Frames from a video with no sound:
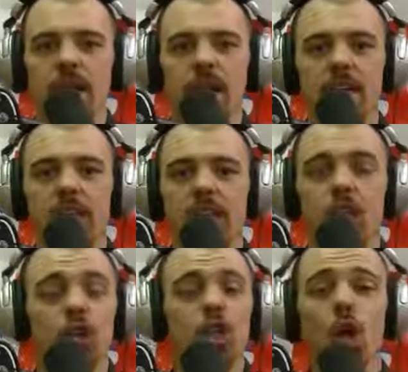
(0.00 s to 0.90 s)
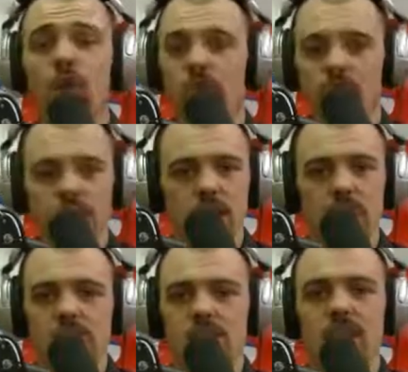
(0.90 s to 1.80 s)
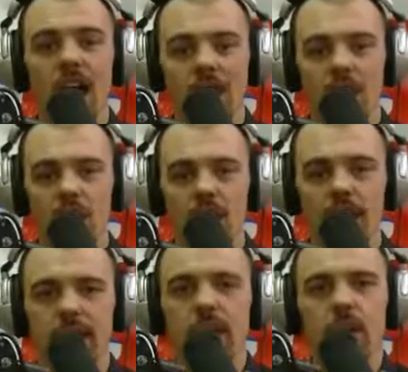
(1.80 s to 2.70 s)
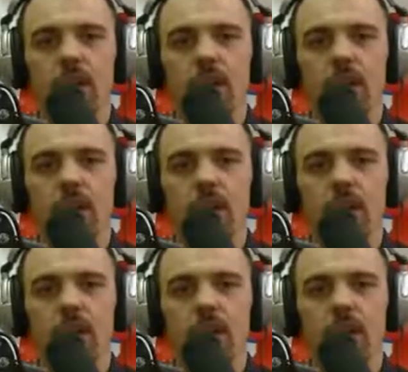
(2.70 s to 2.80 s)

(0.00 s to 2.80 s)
in the low years of the stock market,